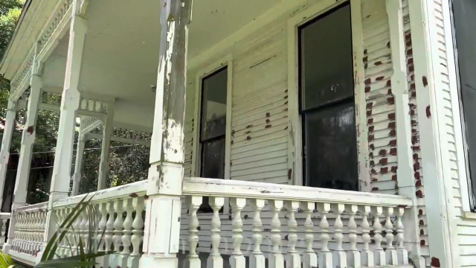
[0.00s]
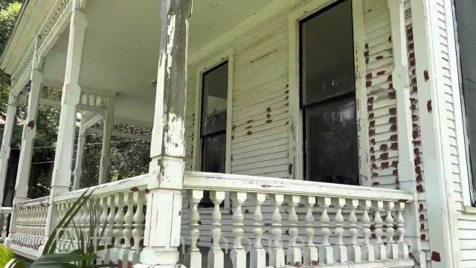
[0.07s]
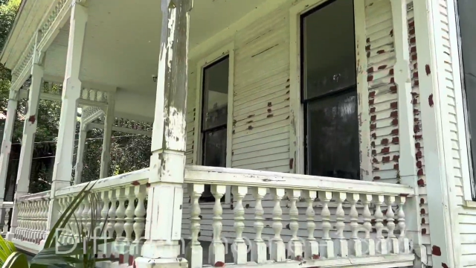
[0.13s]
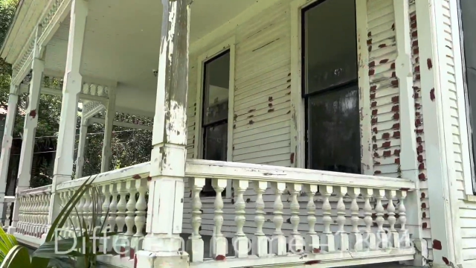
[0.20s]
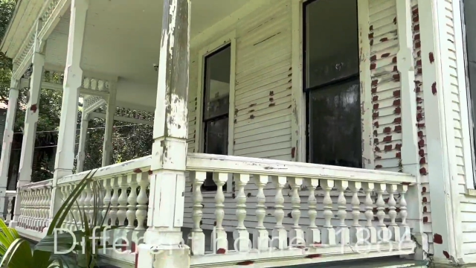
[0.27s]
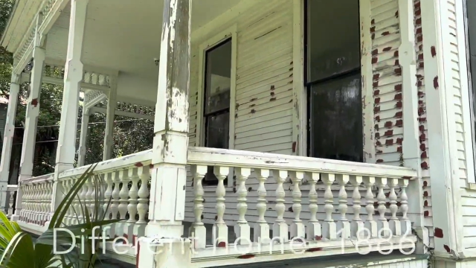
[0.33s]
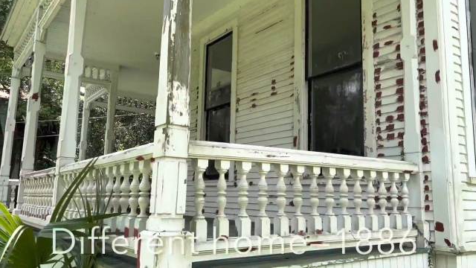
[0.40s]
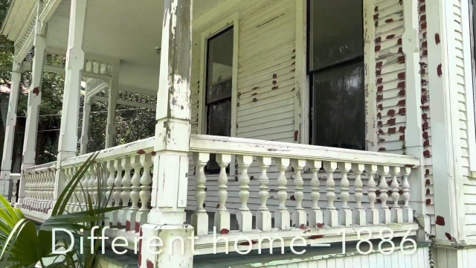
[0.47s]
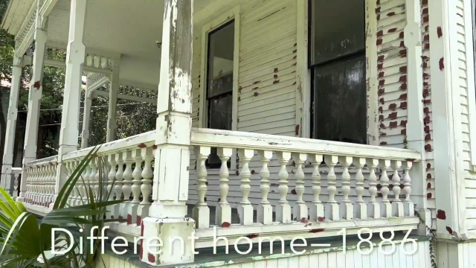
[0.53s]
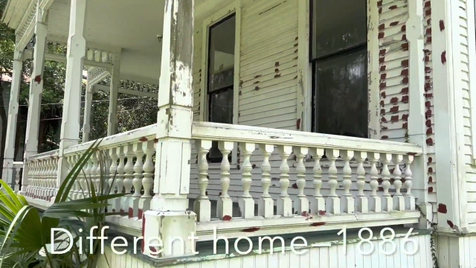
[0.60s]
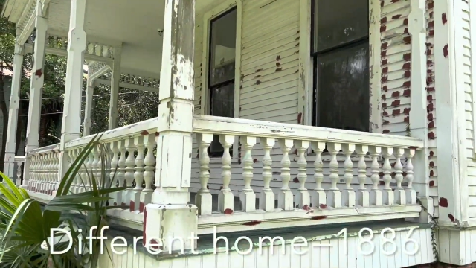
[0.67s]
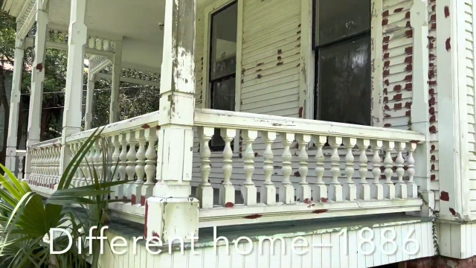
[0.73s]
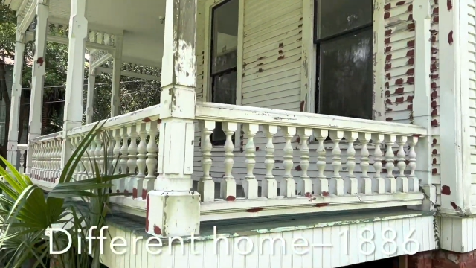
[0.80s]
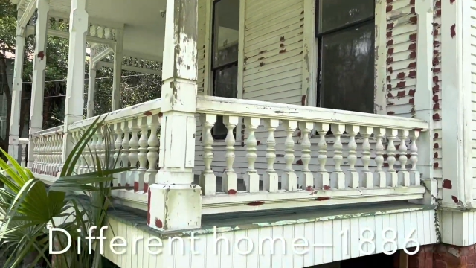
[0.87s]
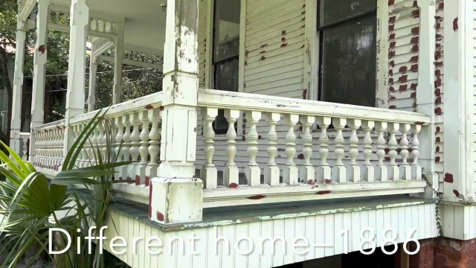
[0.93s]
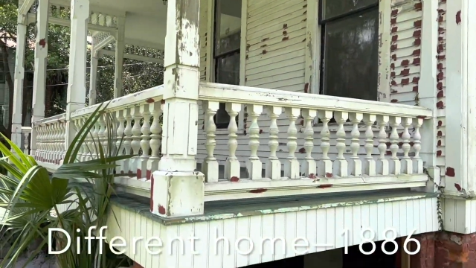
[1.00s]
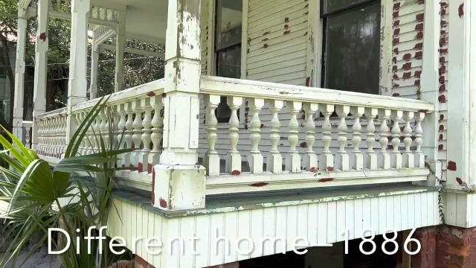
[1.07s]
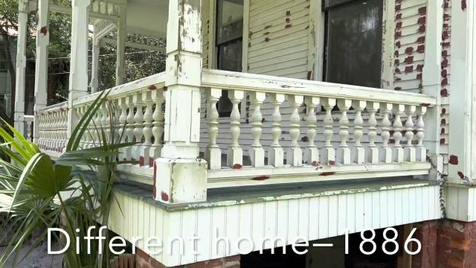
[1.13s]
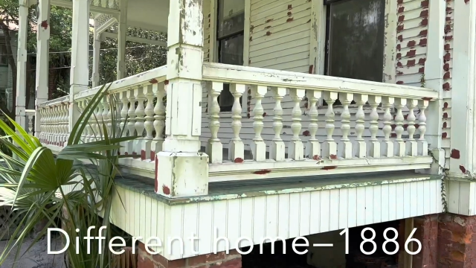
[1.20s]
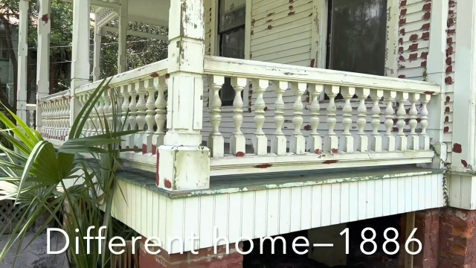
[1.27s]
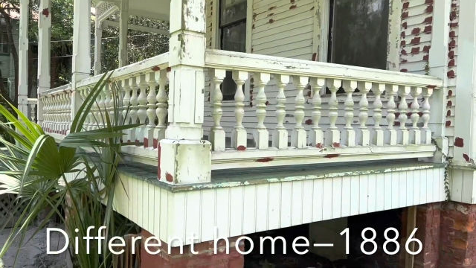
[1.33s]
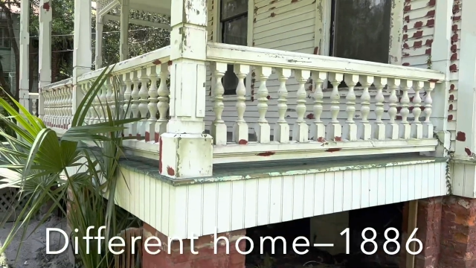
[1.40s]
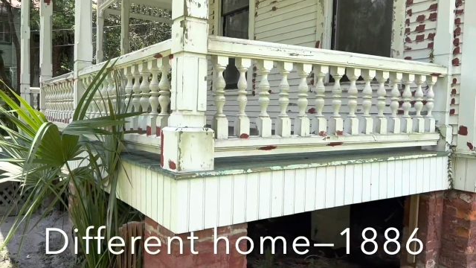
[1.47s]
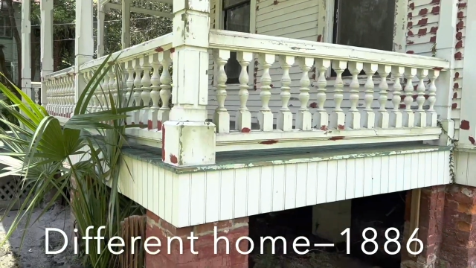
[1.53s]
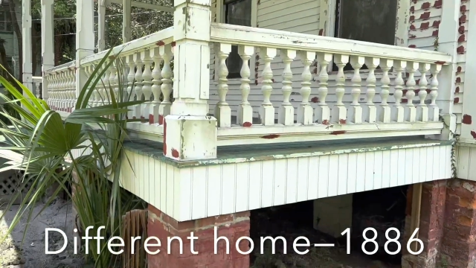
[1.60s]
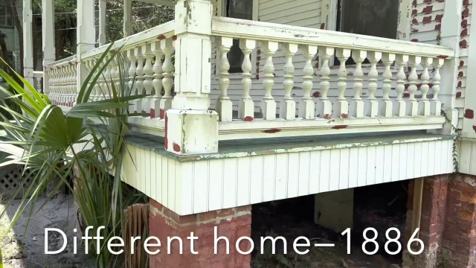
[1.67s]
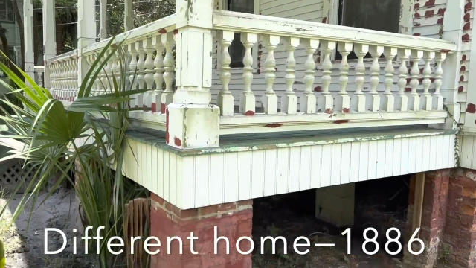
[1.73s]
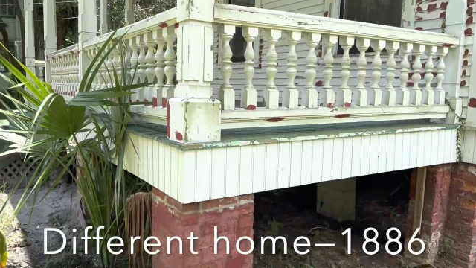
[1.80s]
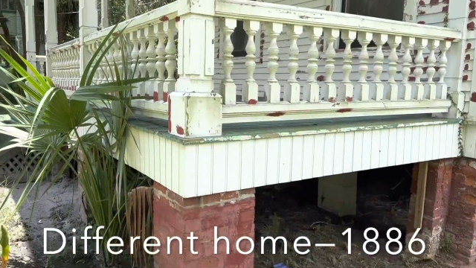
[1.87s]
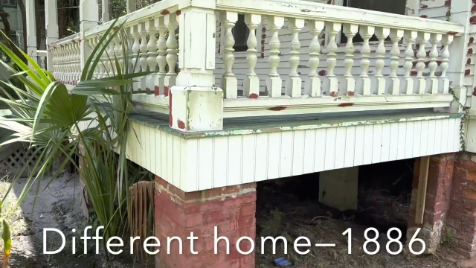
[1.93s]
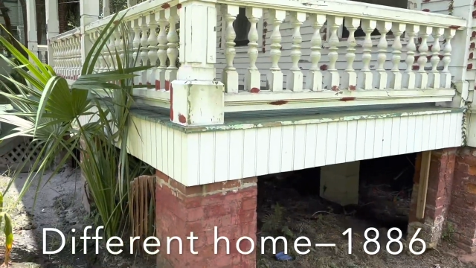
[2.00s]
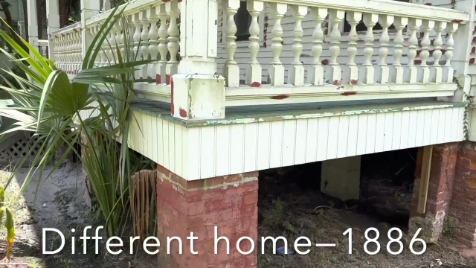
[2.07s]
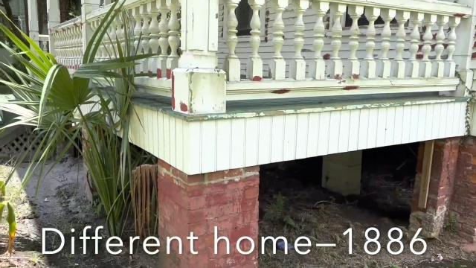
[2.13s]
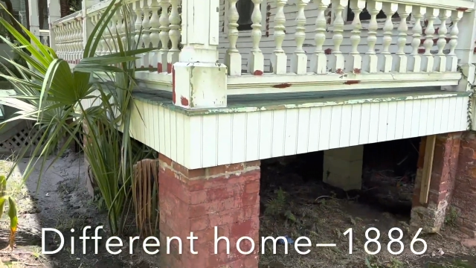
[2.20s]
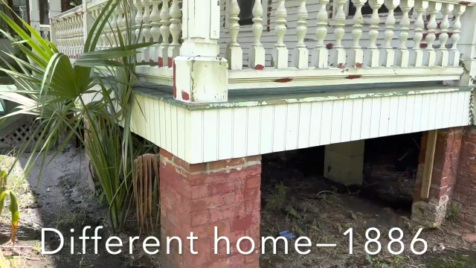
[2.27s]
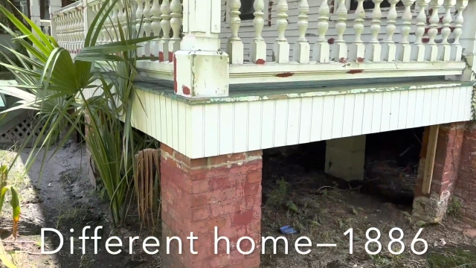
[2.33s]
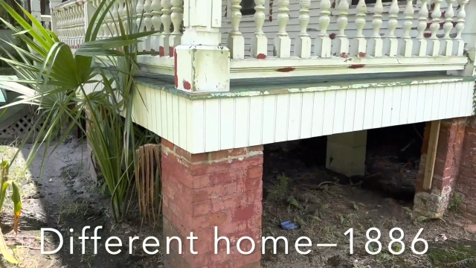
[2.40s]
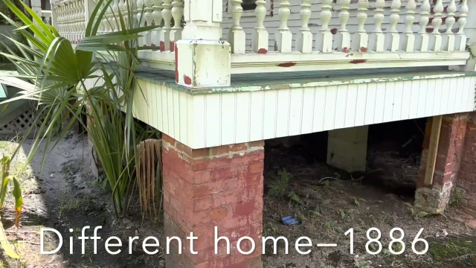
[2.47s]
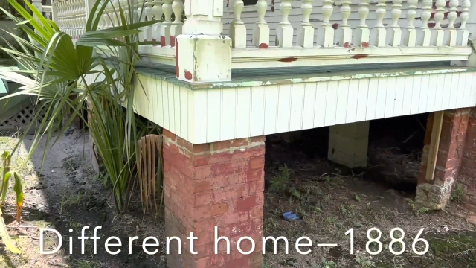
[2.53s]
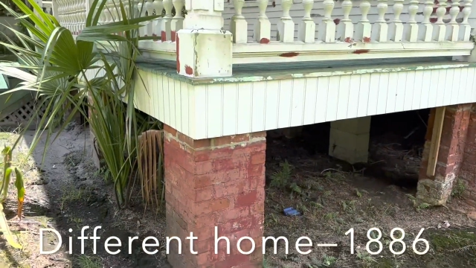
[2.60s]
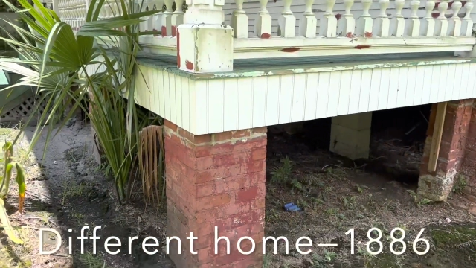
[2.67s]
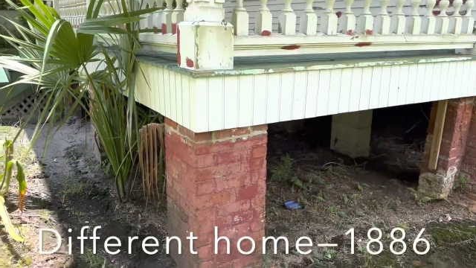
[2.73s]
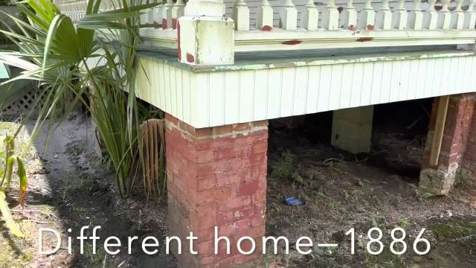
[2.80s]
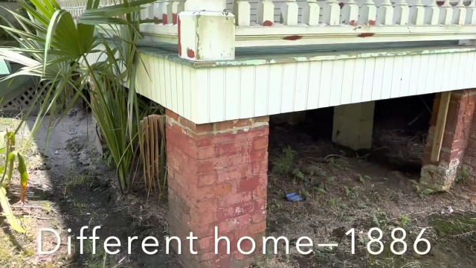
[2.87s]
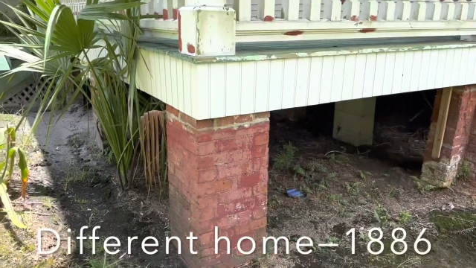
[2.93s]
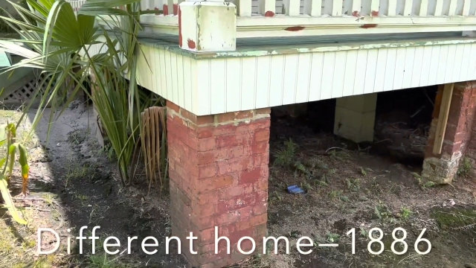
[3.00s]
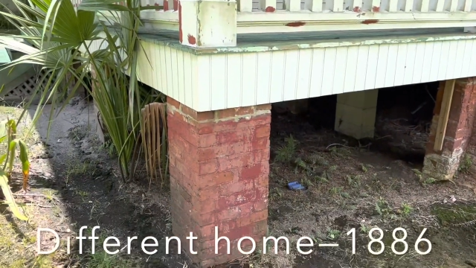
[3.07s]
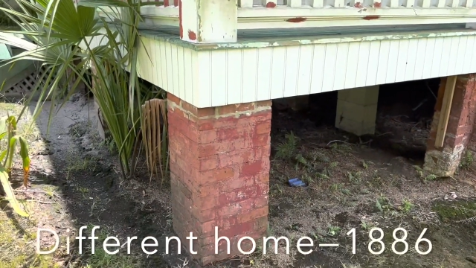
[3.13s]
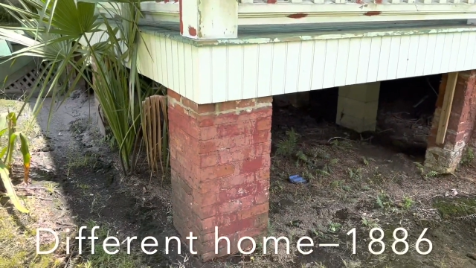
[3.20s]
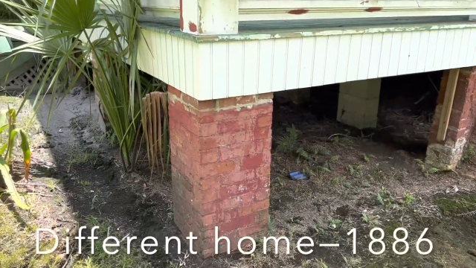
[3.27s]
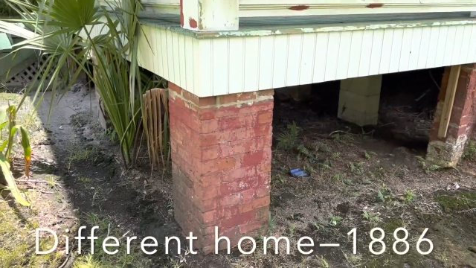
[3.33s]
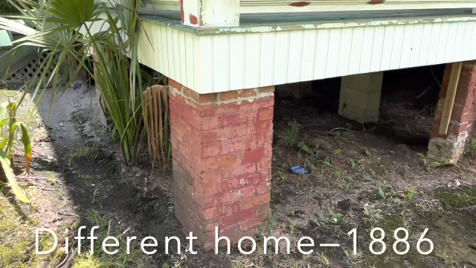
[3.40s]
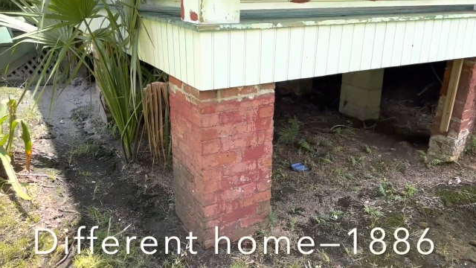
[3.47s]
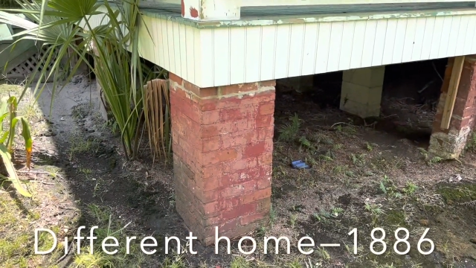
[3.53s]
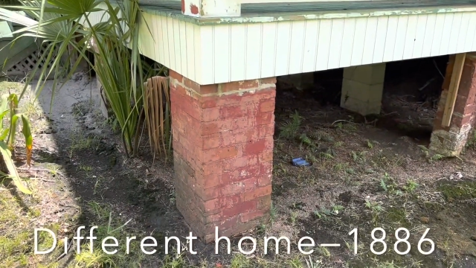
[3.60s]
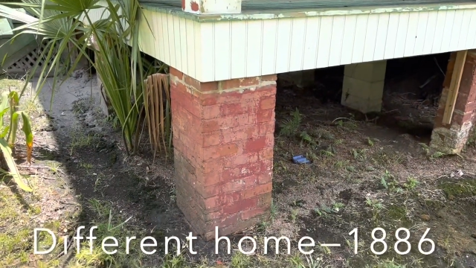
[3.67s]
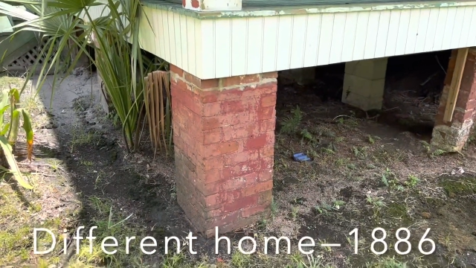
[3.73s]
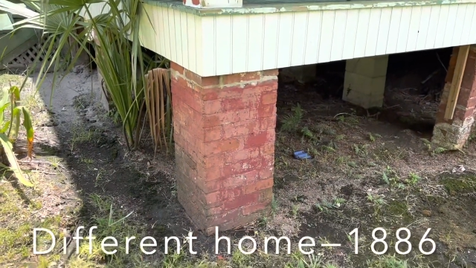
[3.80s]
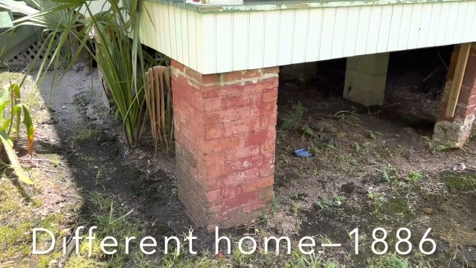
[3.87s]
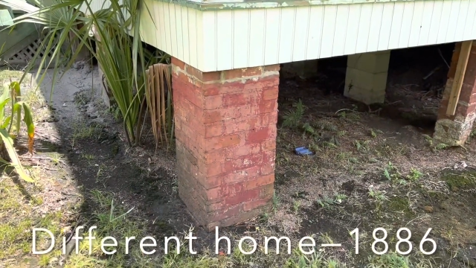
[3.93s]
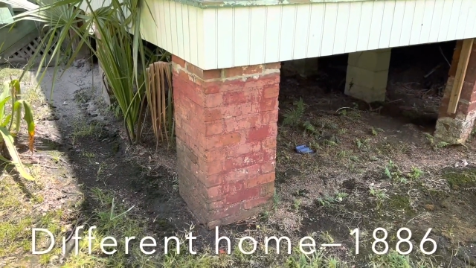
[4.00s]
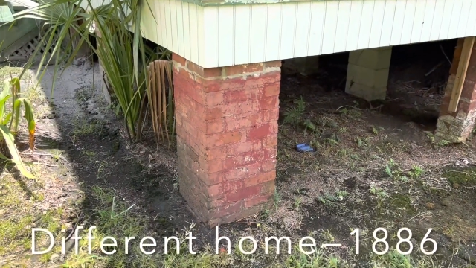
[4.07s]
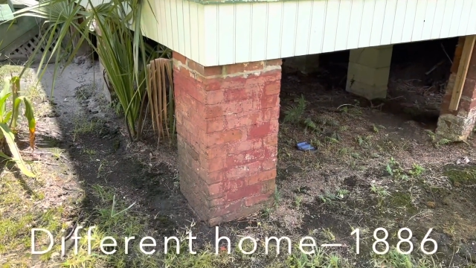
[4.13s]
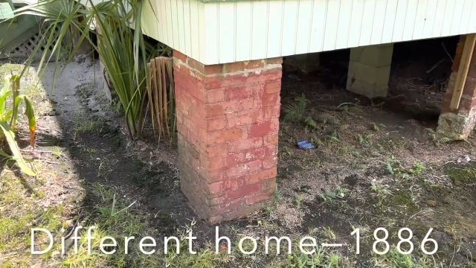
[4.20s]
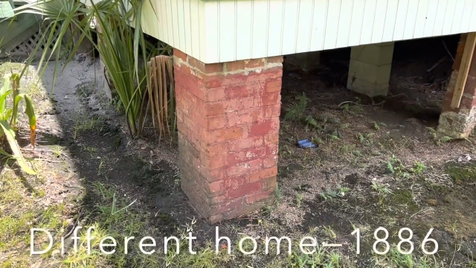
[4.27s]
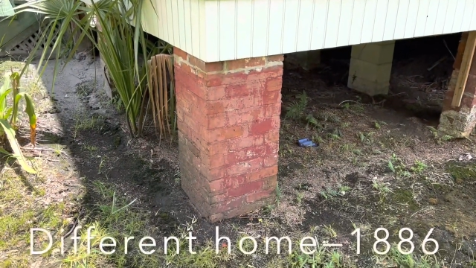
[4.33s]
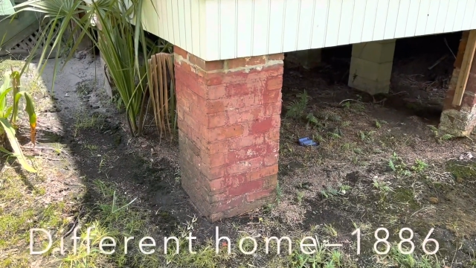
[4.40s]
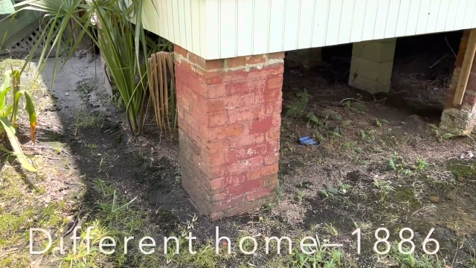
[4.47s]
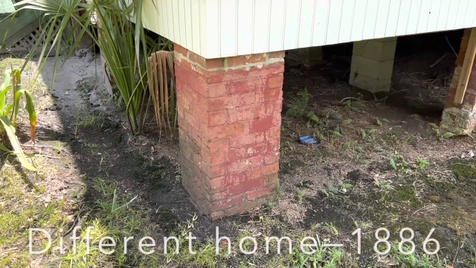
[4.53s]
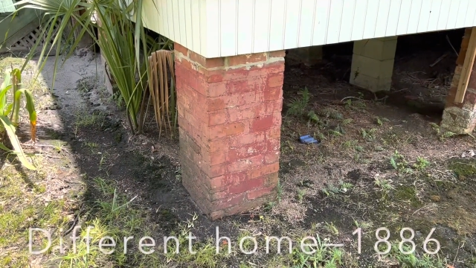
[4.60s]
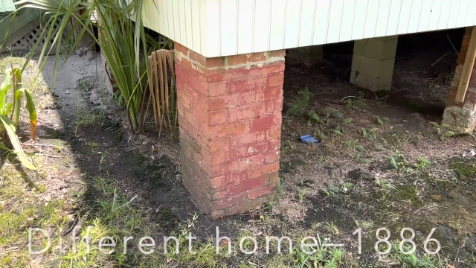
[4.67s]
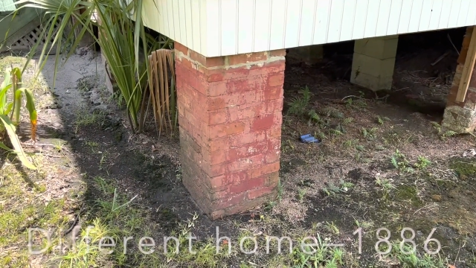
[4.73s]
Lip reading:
(no speaker visible)